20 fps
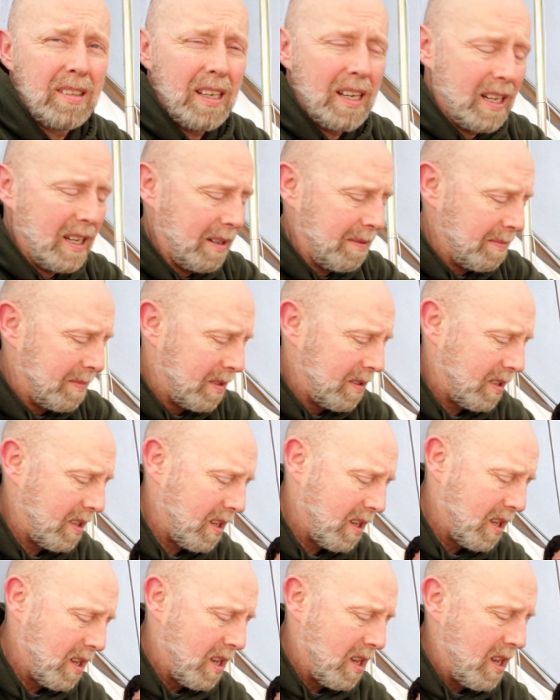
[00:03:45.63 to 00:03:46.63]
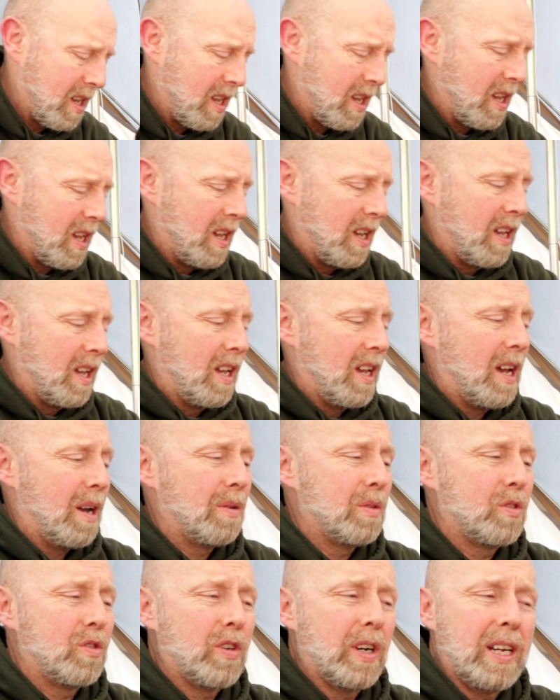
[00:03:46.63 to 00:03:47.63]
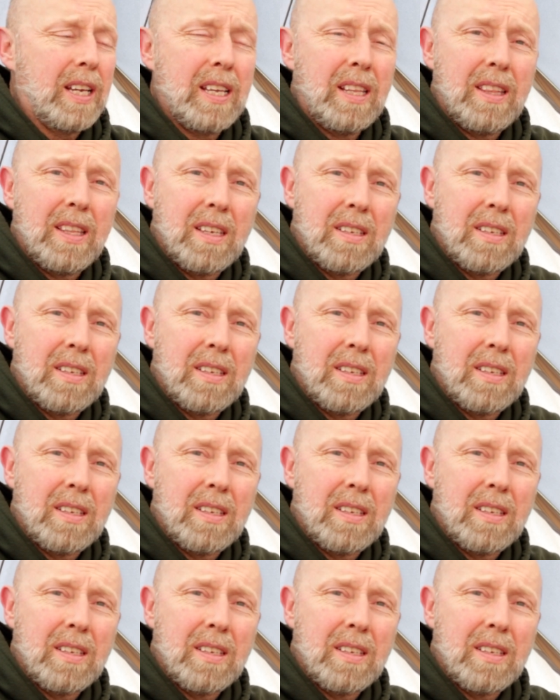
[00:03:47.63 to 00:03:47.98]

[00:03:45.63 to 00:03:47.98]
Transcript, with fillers: times. I was drinking